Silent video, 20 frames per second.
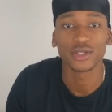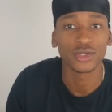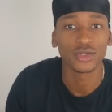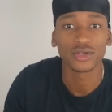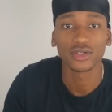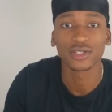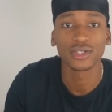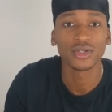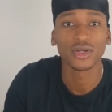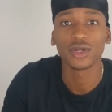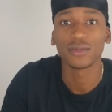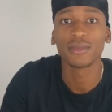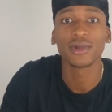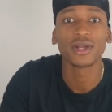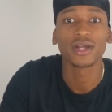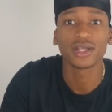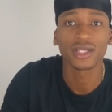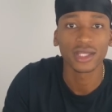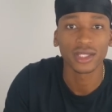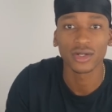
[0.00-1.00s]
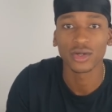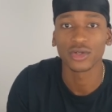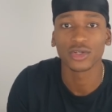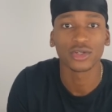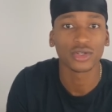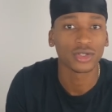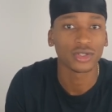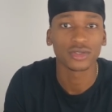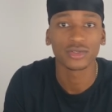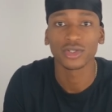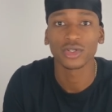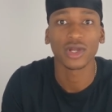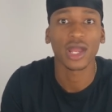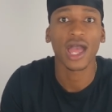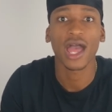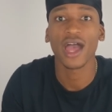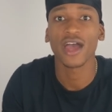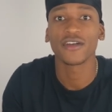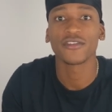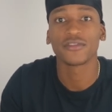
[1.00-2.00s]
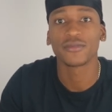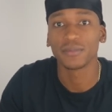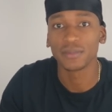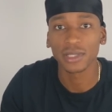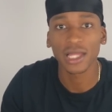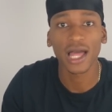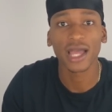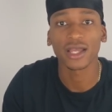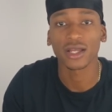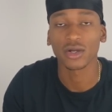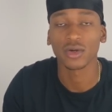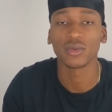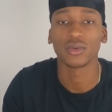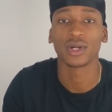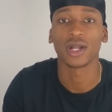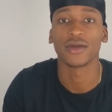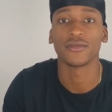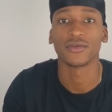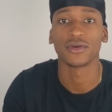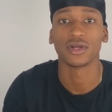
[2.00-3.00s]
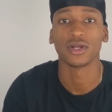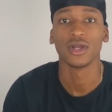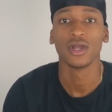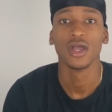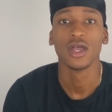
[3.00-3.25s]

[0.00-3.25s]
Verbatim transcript: You're you're American, or you're you're half black, or whatever."